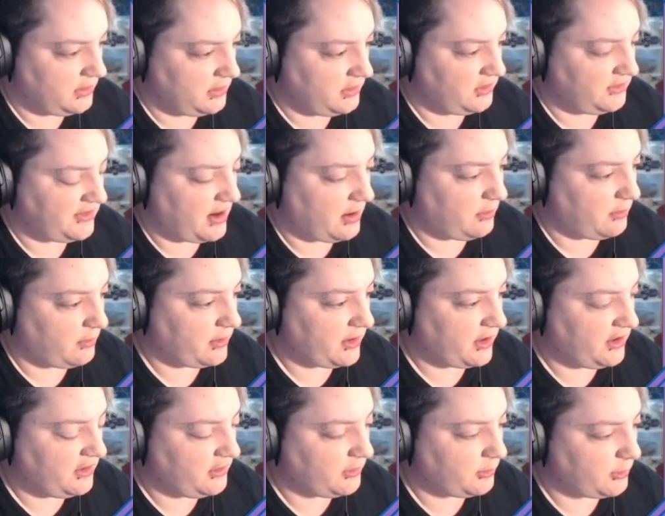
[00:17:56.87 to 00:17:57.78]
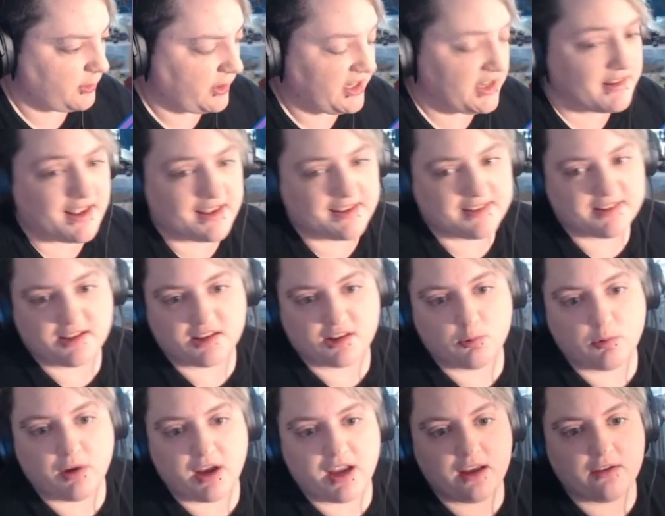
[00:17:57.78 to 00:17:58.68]
Now what we're going to do is we're going to test it. The
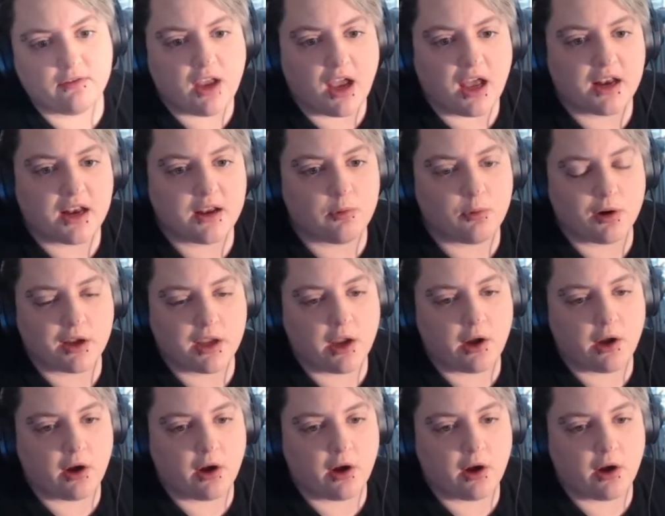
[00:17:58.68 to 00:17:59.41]
way I've got it working